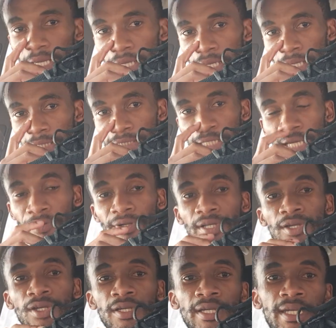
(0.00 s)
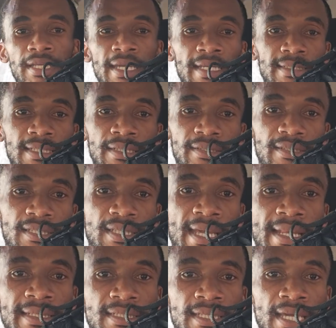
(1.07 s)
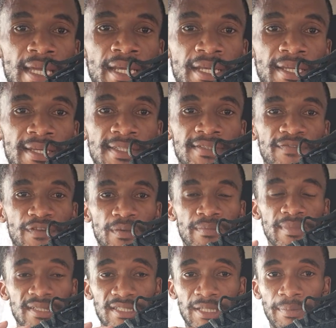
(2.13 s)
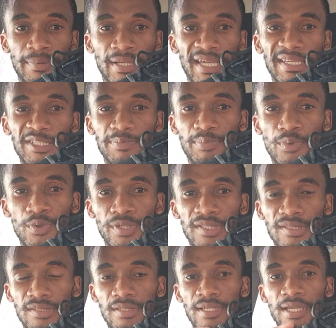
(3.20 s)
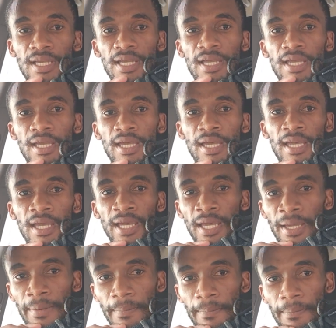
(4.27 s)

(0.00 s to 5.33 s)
It's currently going at 899 rands from Mr. Price Sports. I